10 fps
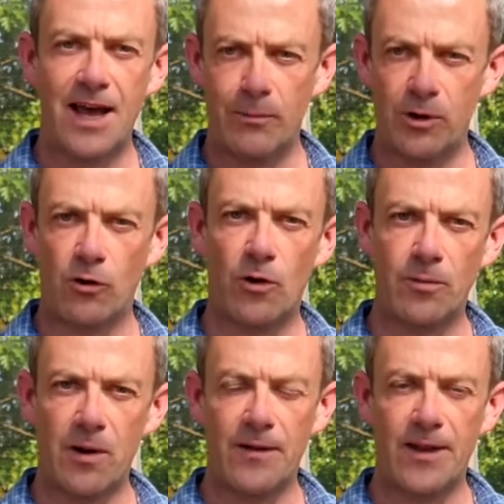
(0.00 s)
and we'll grow
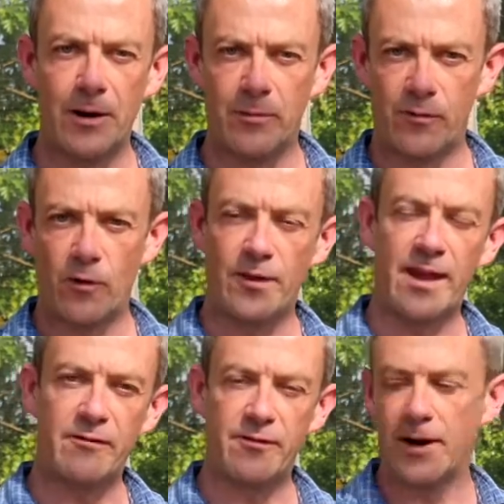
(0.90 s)
them on there before
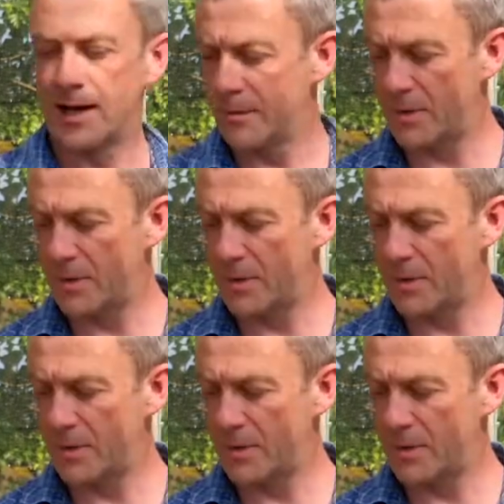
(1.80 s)
then finally